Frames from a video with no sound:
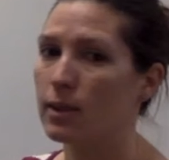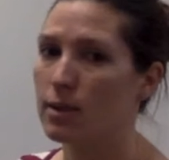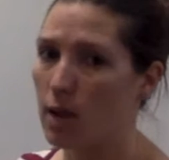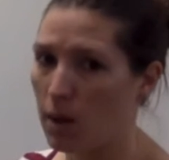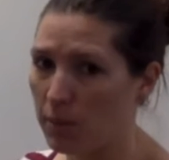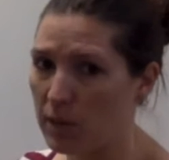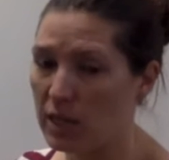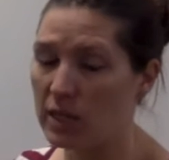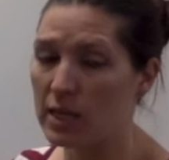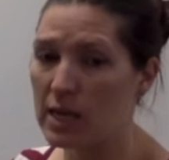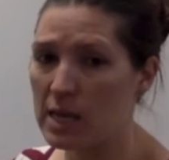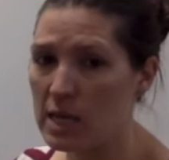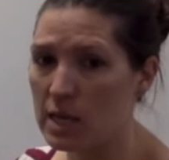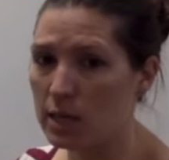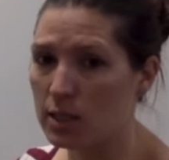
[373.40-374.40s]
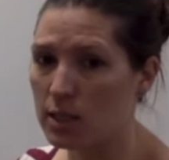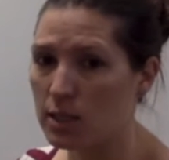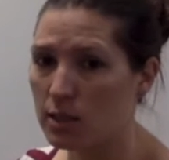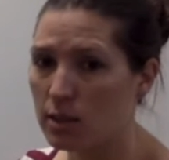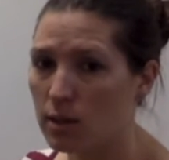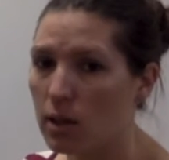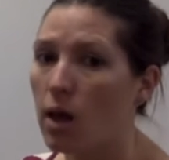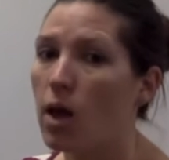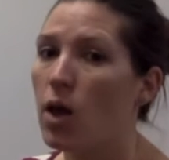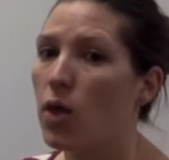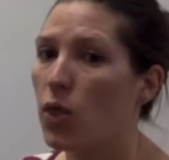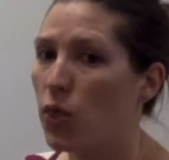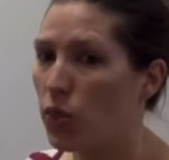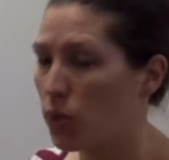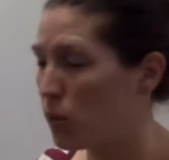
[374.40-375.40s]
How many did I eat?
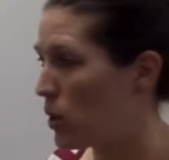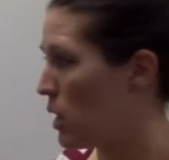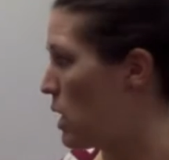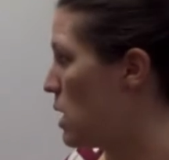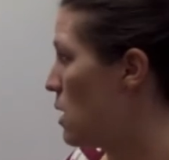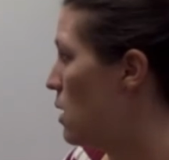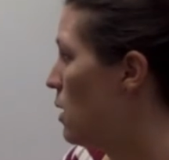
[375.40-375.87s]
3.